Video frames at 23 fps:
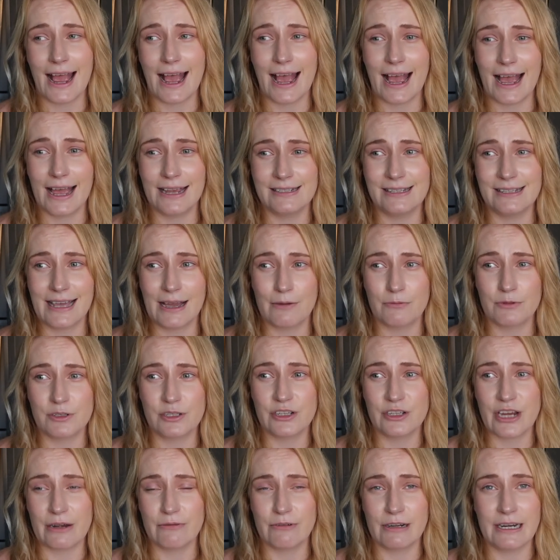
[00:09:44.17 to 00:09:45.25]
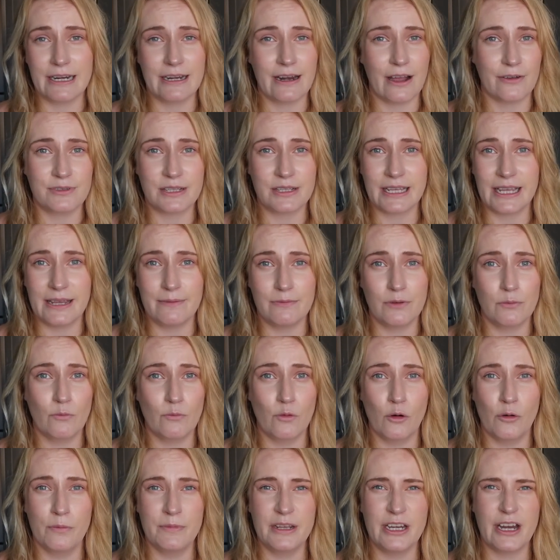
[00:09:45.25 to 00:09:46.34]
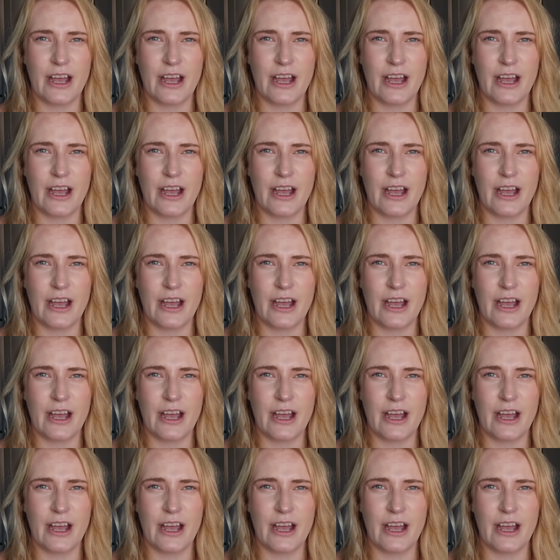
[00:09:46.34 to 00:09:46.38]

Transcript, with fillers: and that was generally enough to keep them warm.